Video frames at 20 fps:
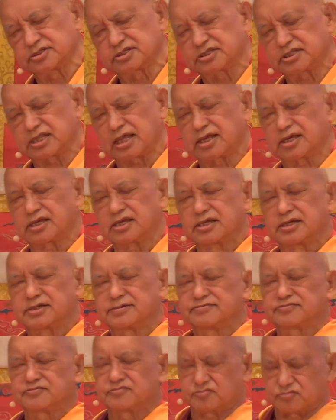see that
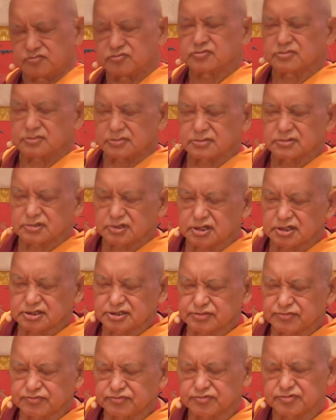
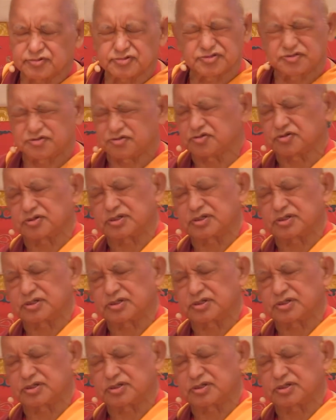it's so